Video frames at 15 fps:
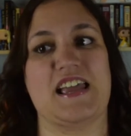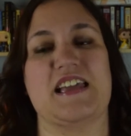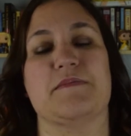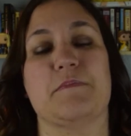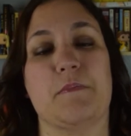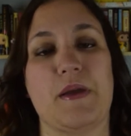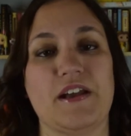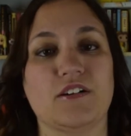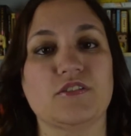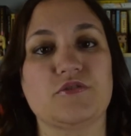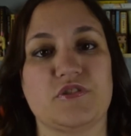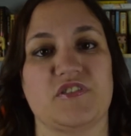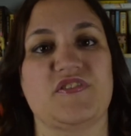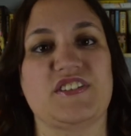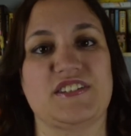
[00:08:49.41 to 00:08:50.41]
a
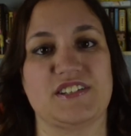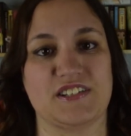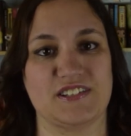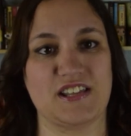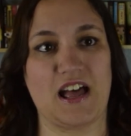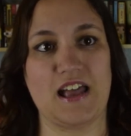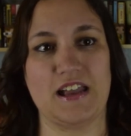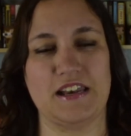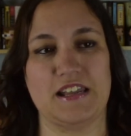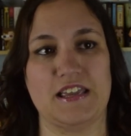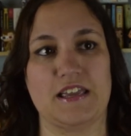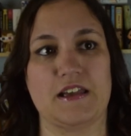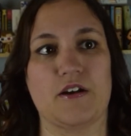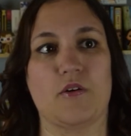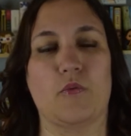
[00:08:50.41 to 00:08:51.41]
male-driven society